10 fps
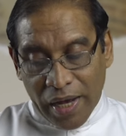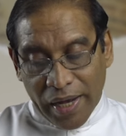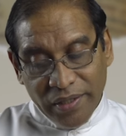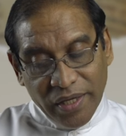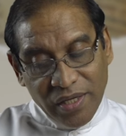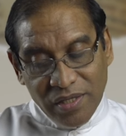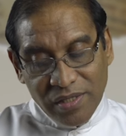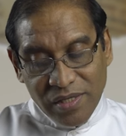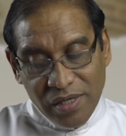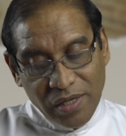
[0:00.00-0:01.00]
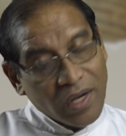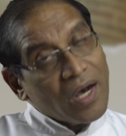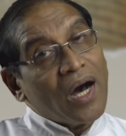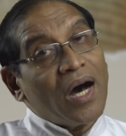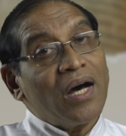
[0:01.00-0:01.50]
And there is
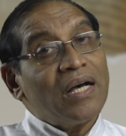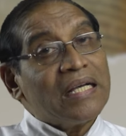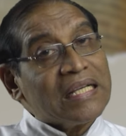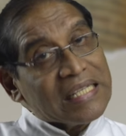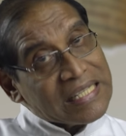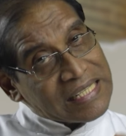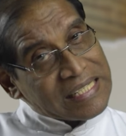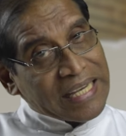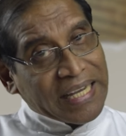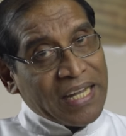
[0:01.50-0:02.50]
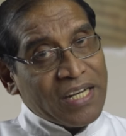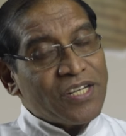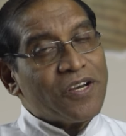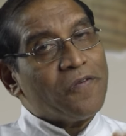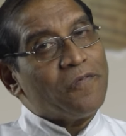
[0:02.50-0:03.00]
a
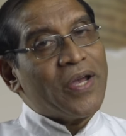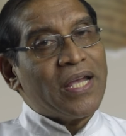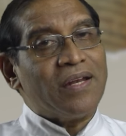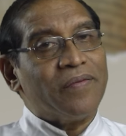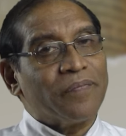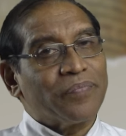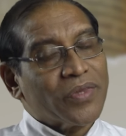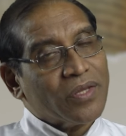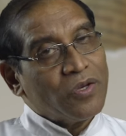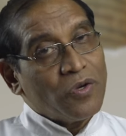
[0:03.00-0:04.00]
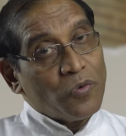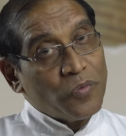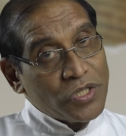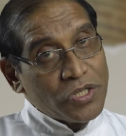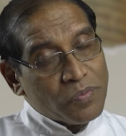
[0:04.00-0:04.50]
second veil,
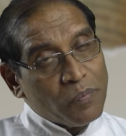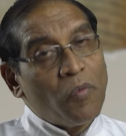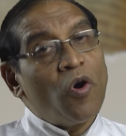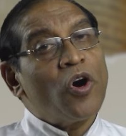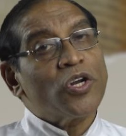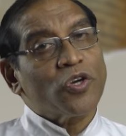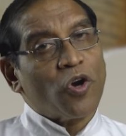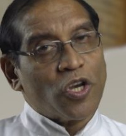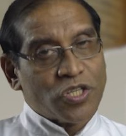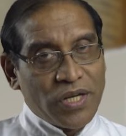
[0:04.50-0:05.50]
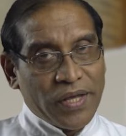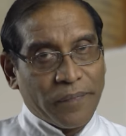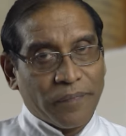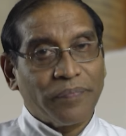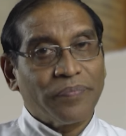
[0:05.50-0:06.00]
which is more costly.